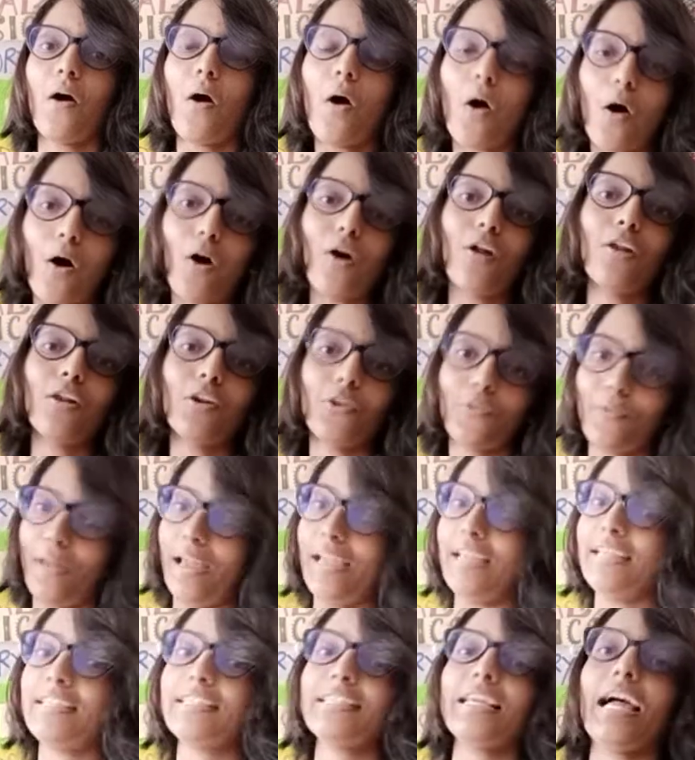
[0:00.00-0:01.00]
All
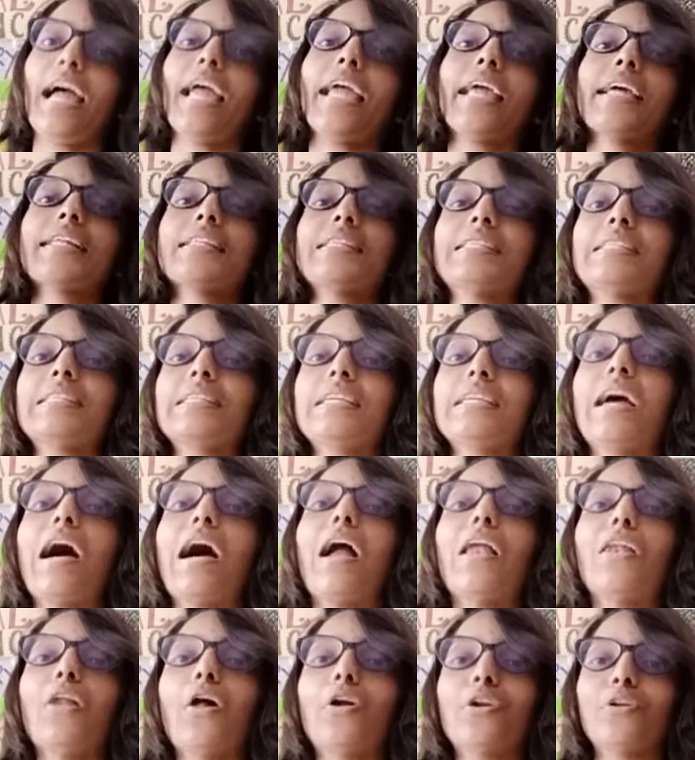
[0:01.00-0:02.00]
right, I can see
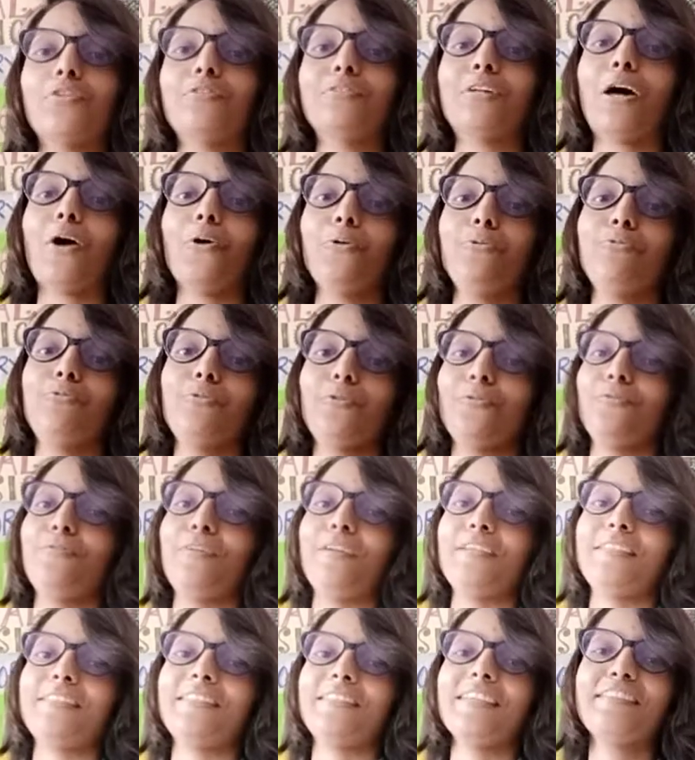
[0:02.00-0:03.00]
a lot of doubtful
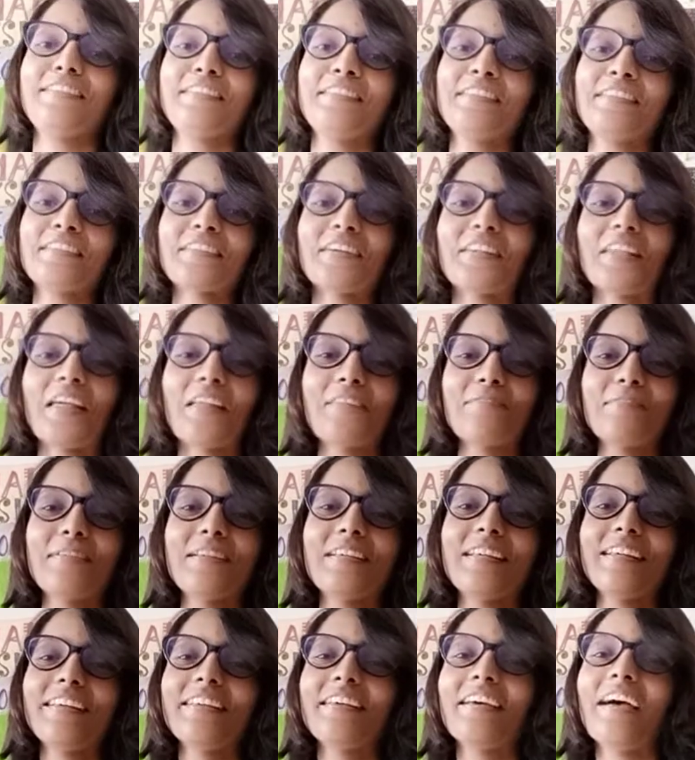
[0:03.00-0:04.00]
faces, so let
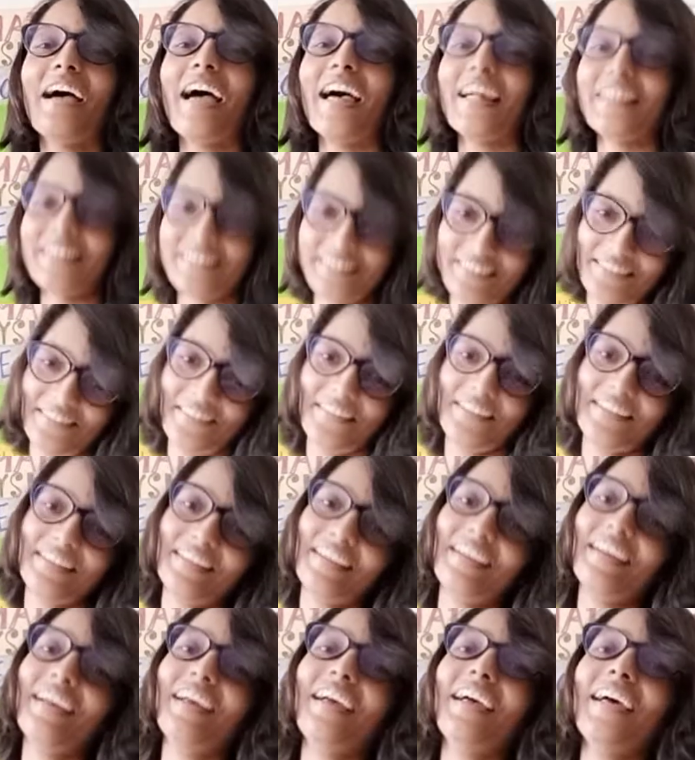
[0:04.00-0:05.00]
me answer it.
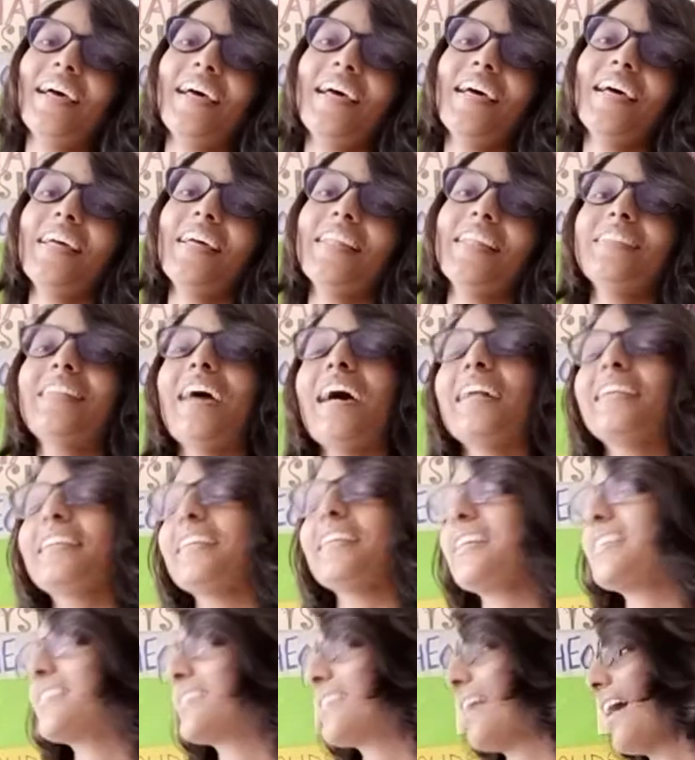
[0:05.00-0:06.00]
That
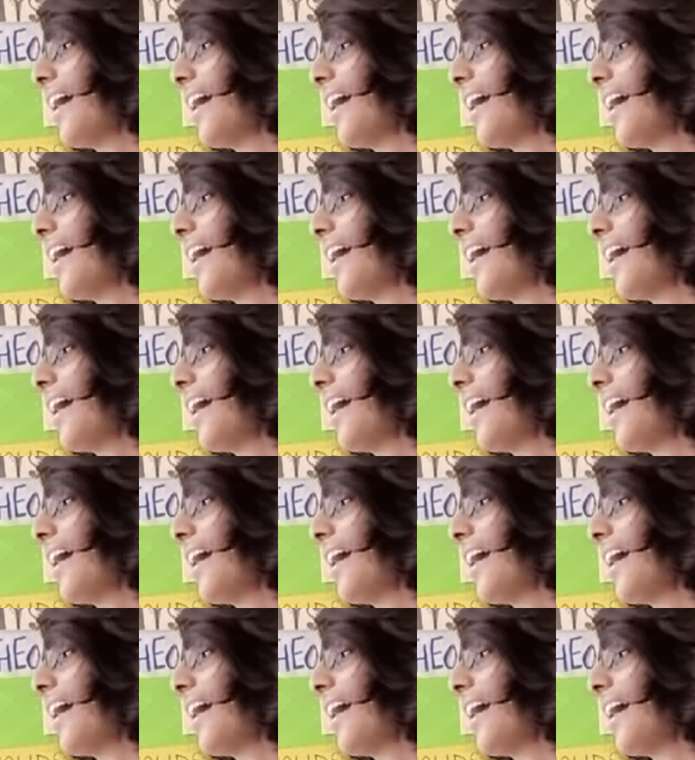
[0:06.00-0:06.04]
is,